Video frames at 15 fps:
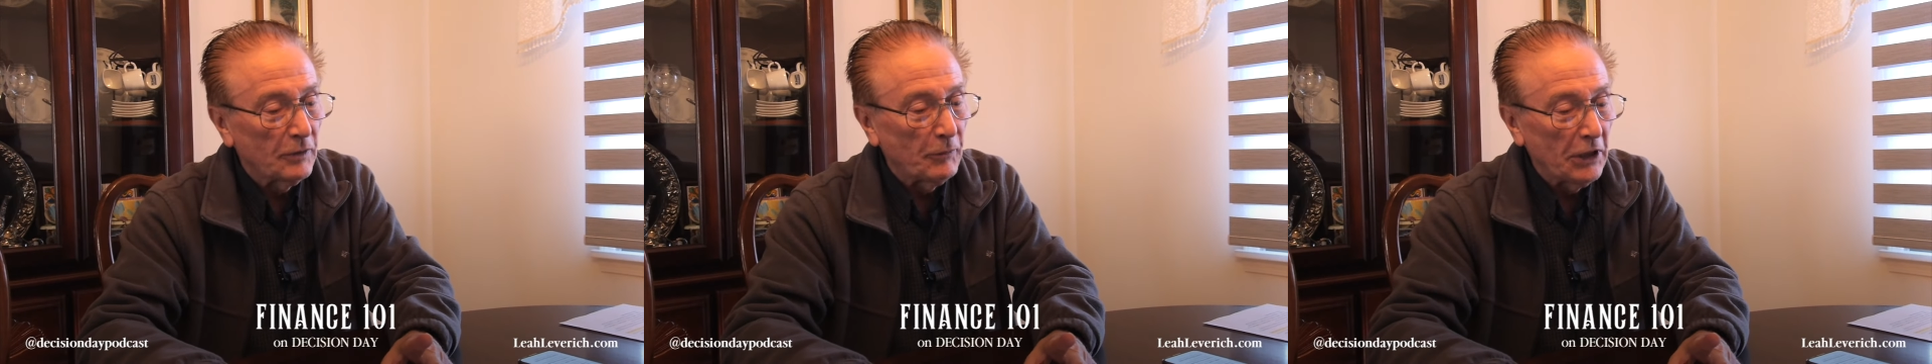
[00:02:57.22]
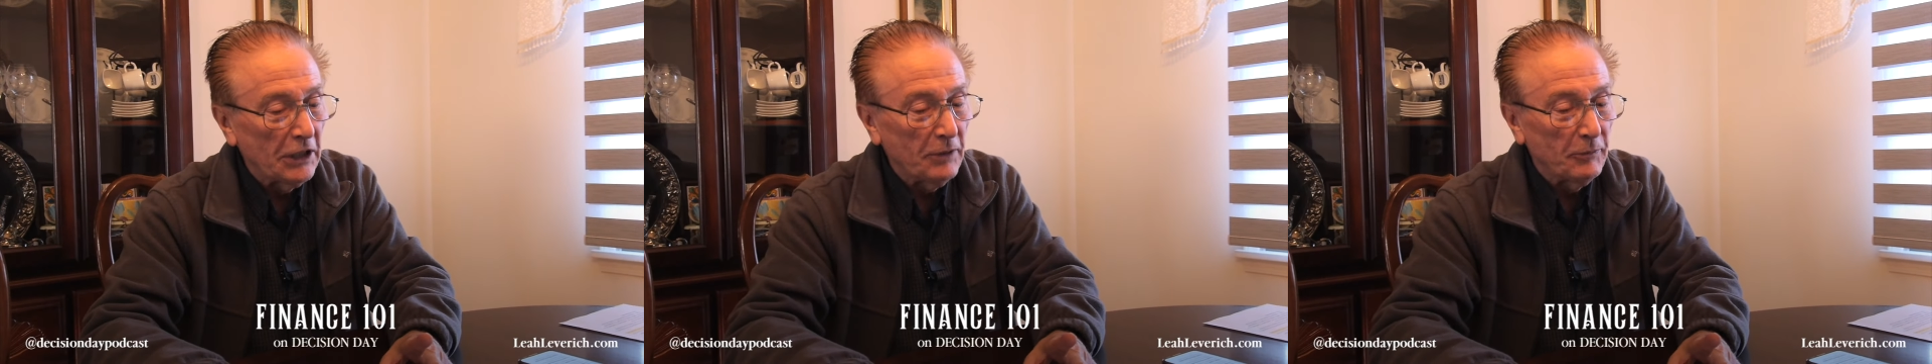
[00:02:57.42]
a
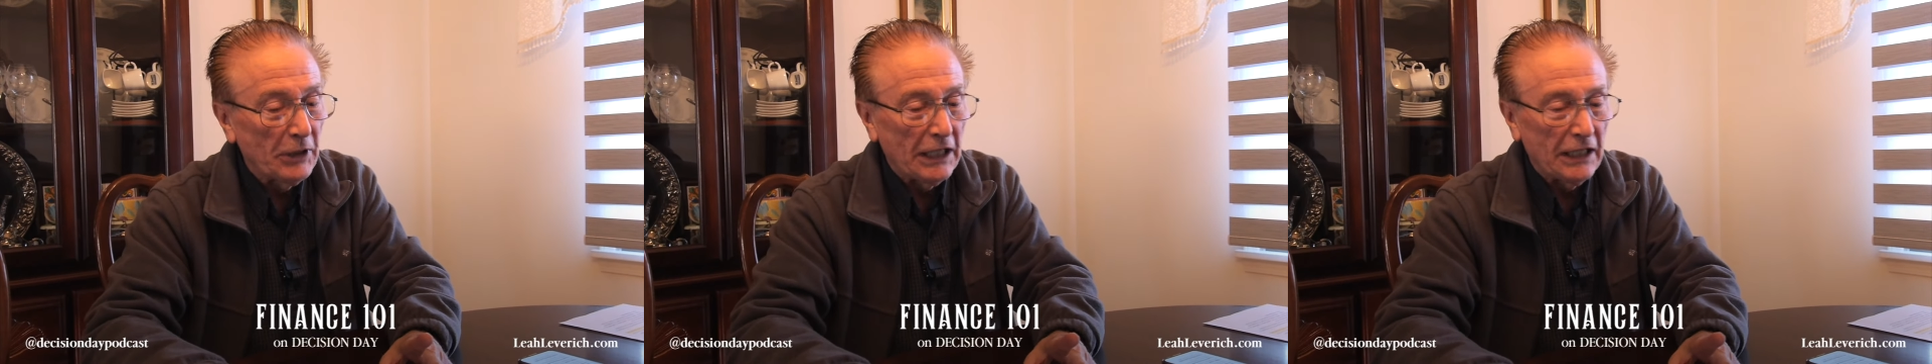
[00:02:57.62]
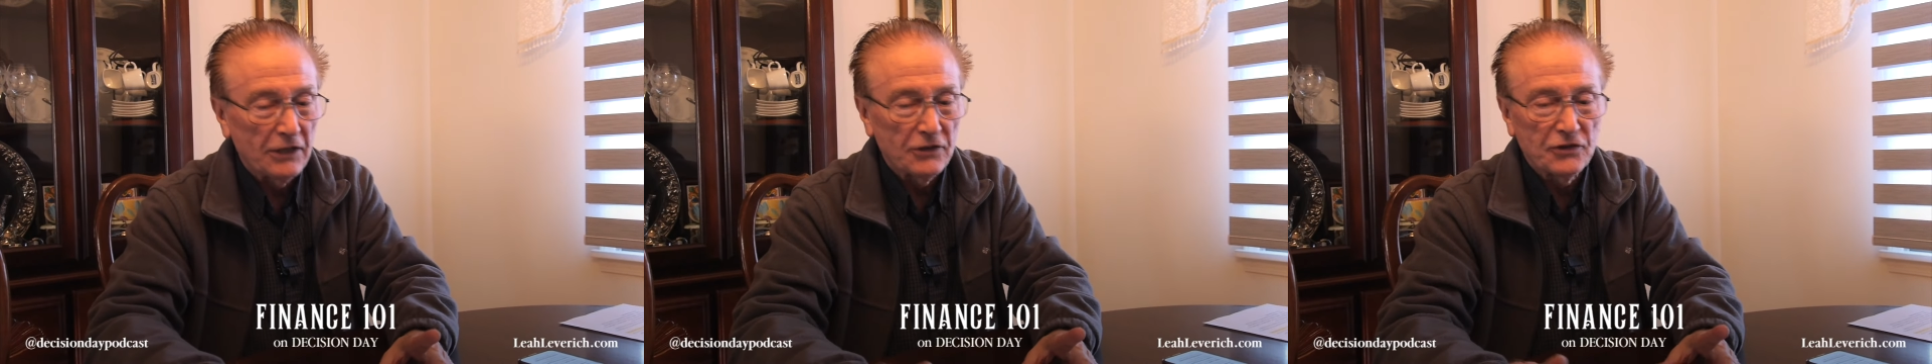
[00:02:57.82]
money
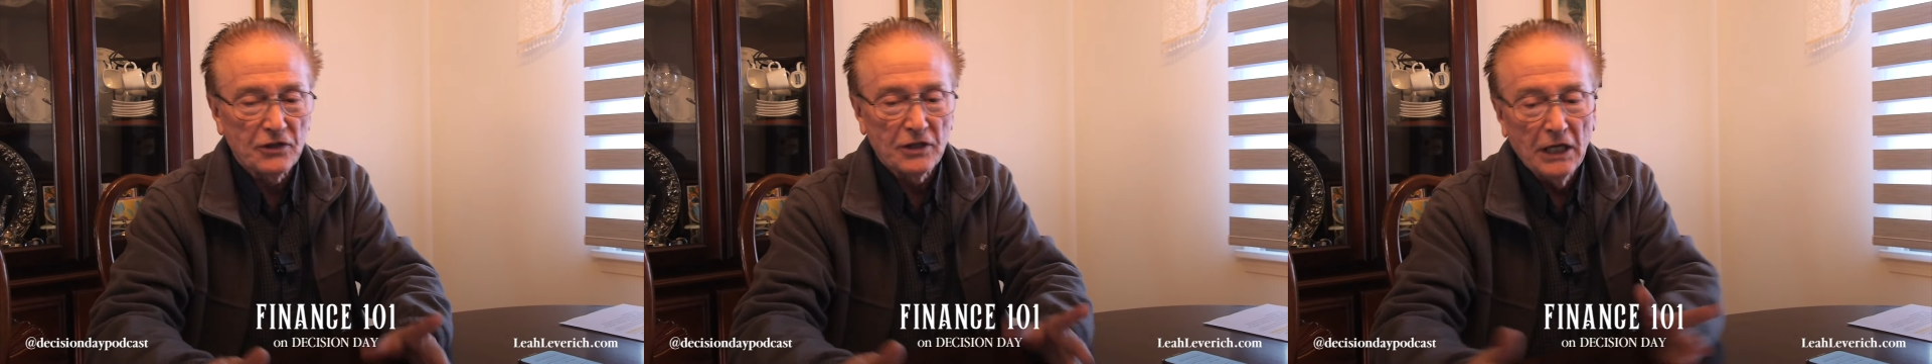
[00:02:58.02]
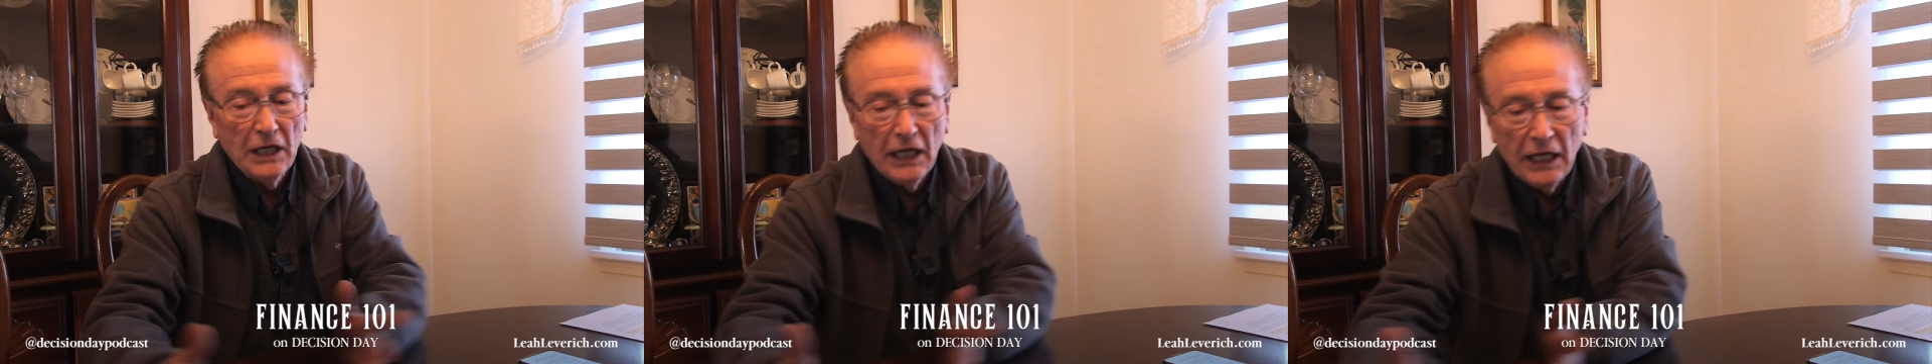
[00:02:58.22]

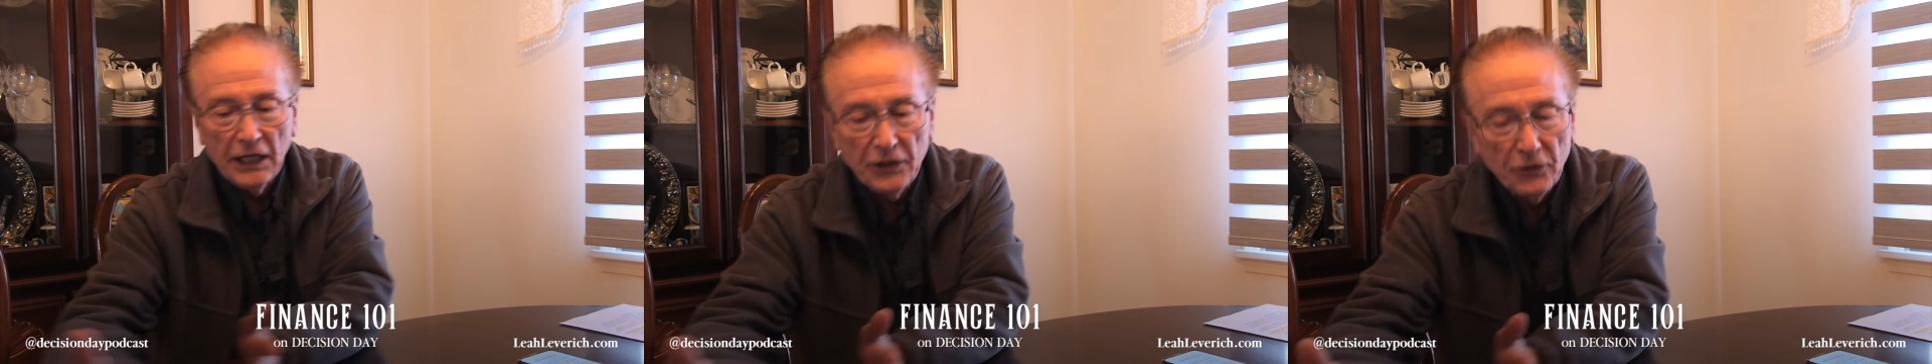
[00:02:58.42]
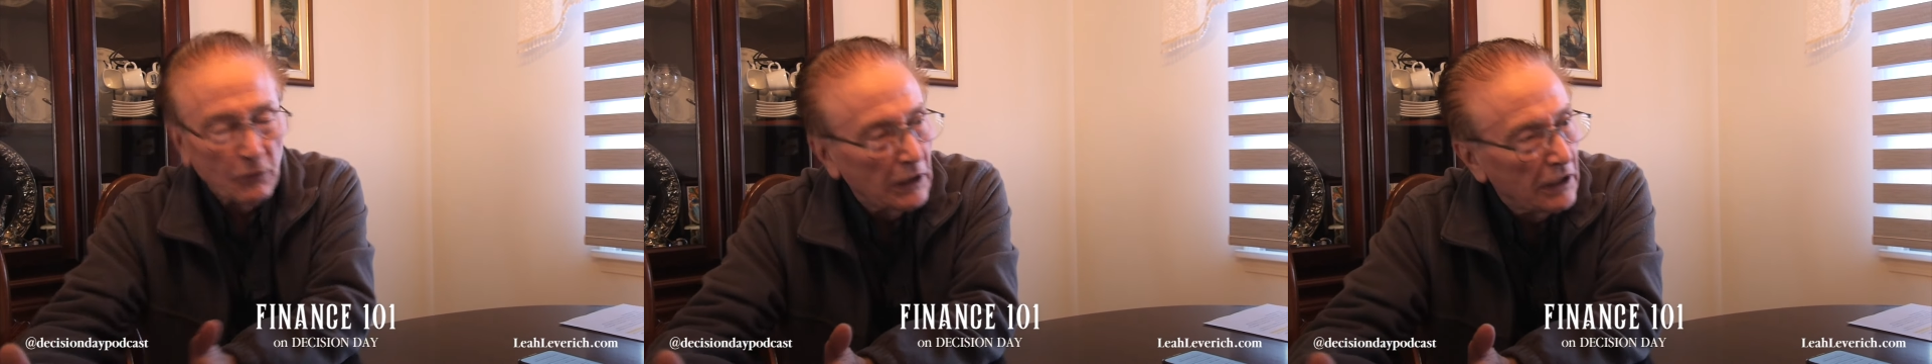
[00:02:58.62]
manager
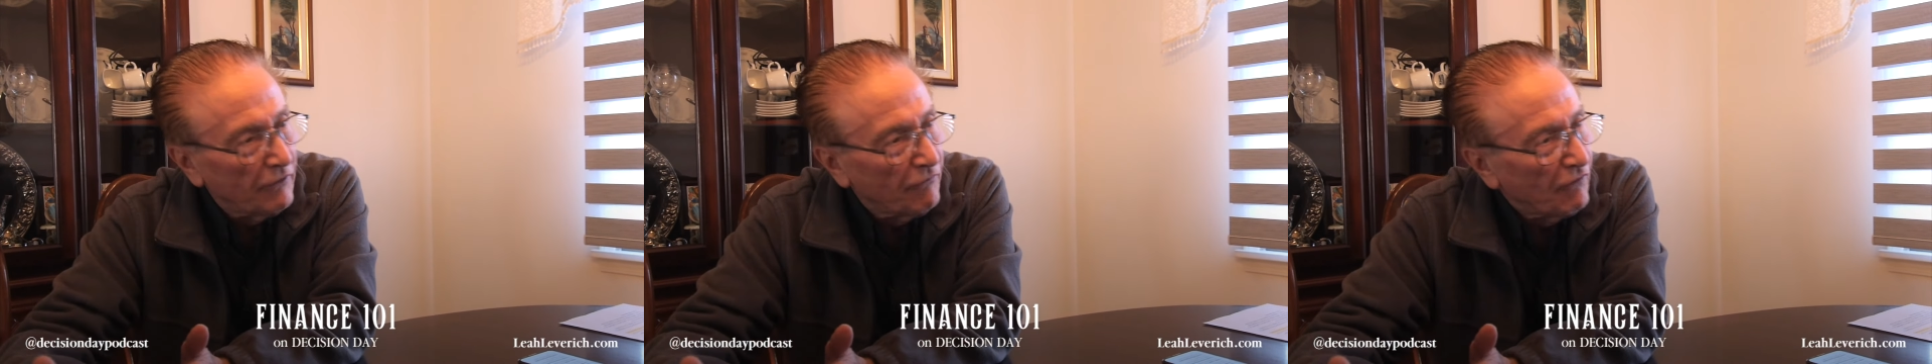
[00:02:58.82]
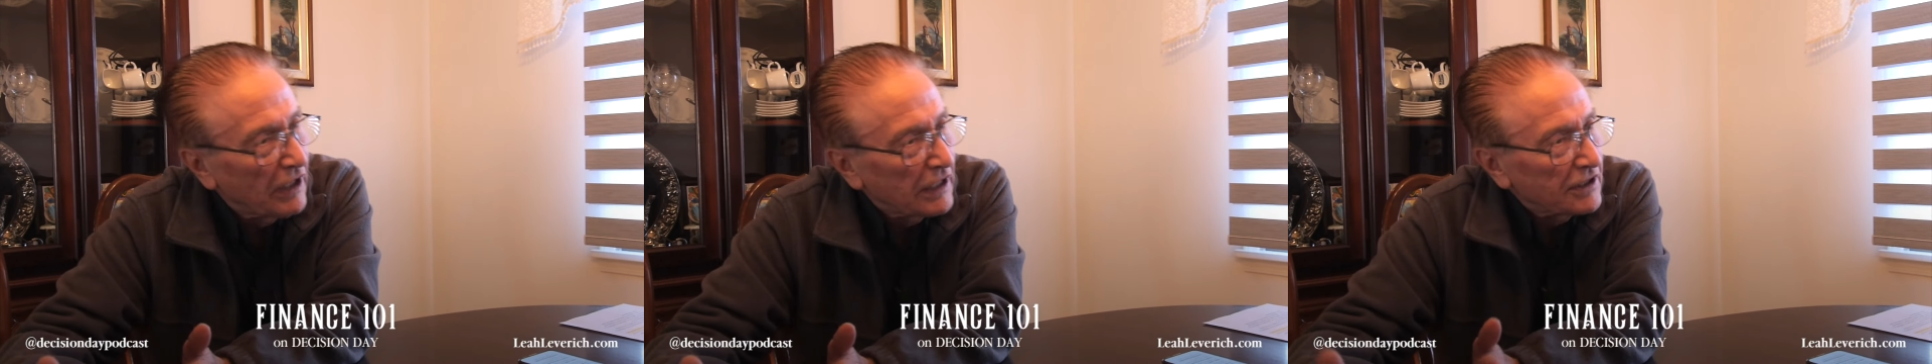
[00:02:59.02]
and you want to
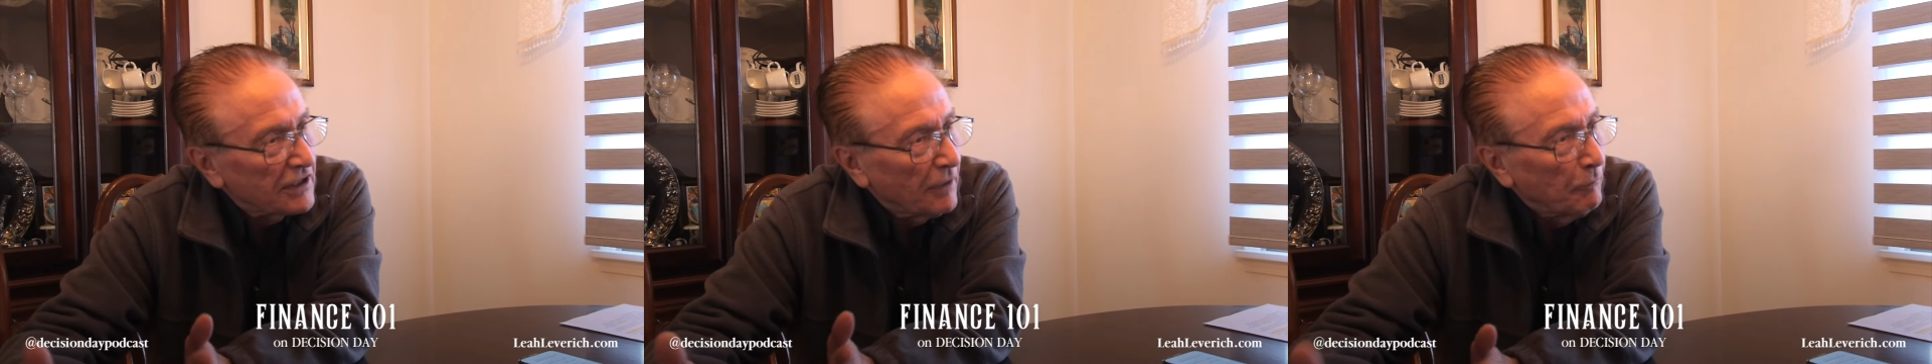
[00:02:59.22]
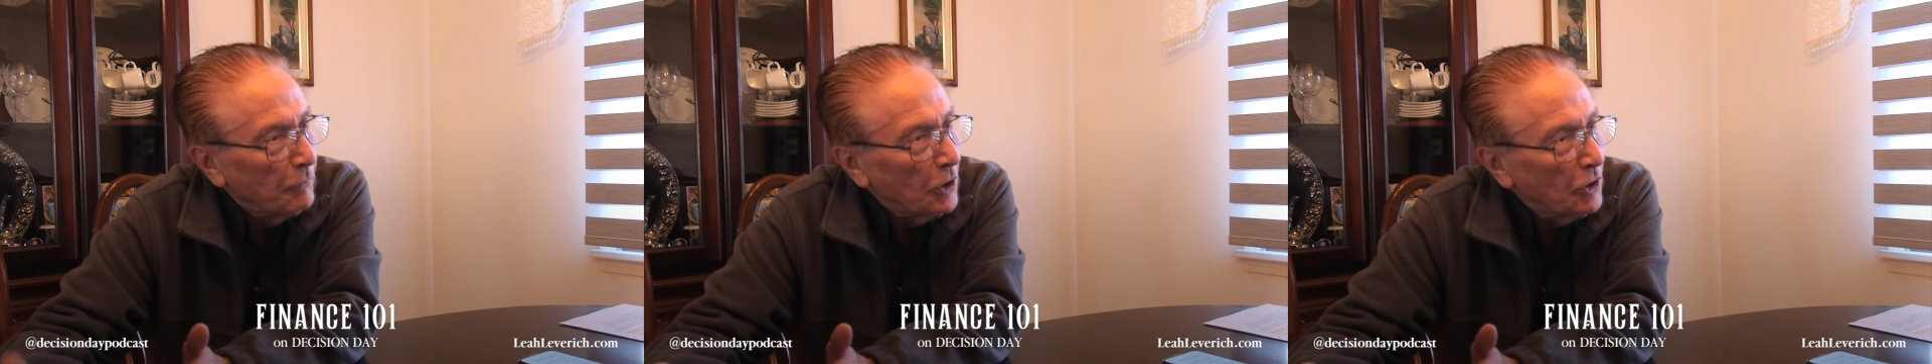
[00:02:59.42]
invest
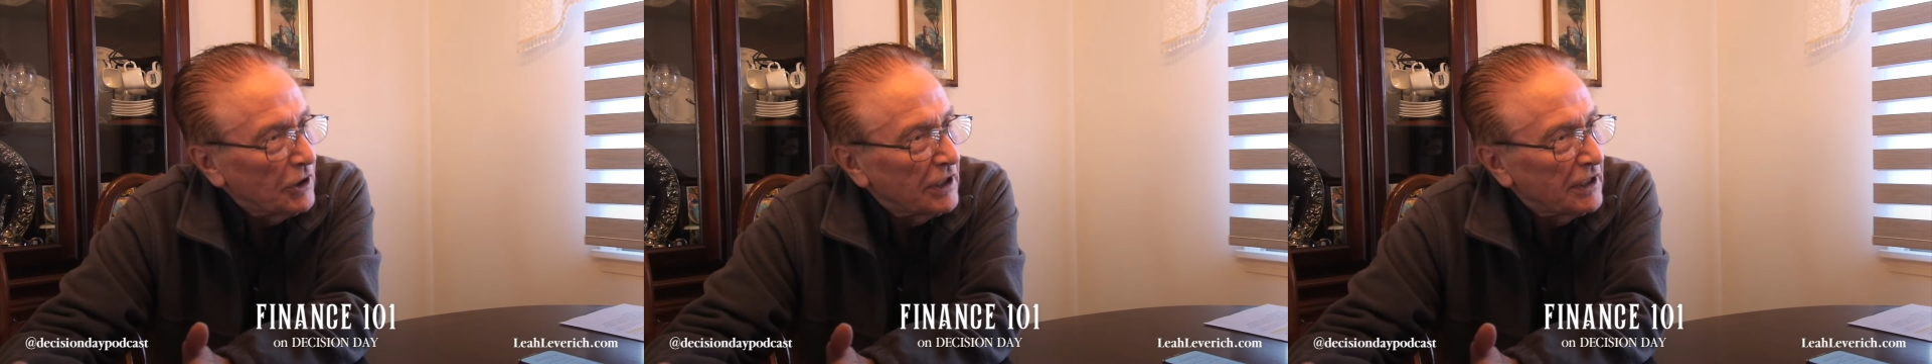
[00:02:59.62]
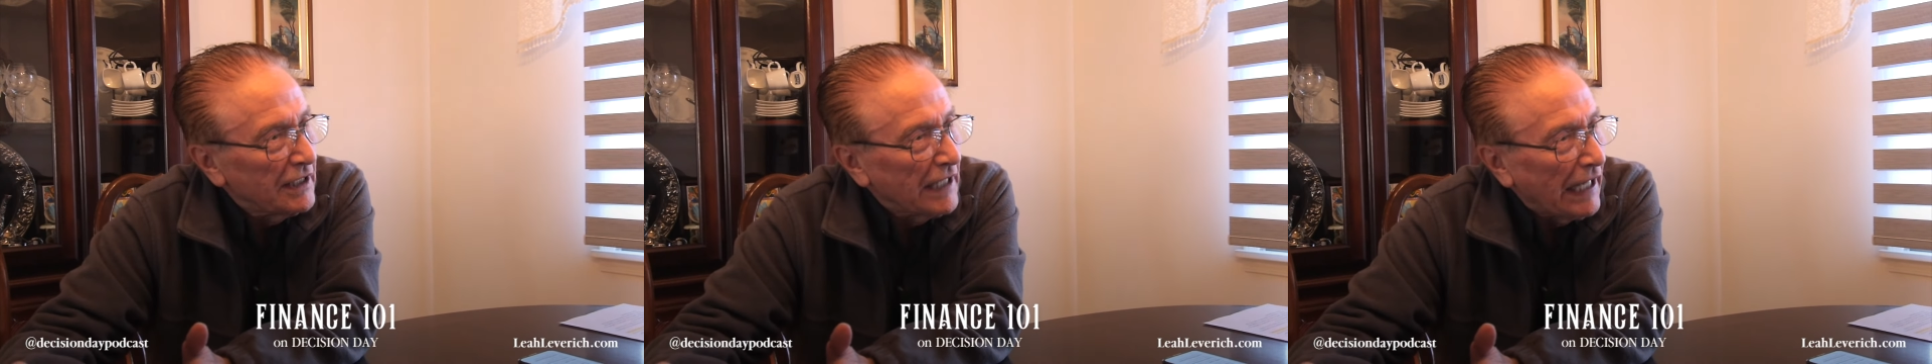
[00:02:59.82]
$1
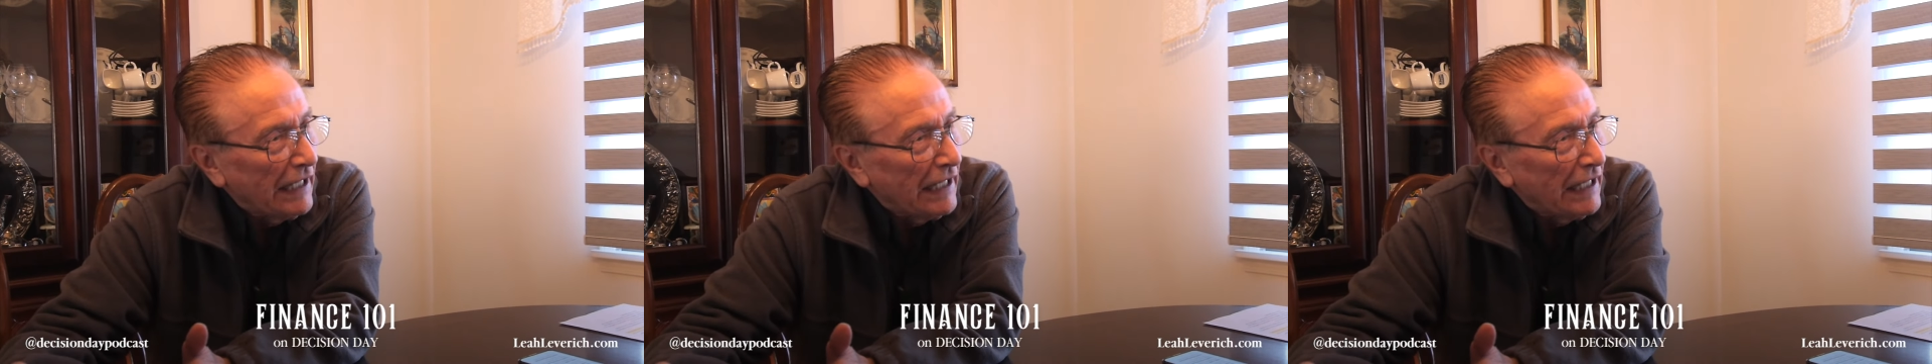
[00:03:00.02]
million,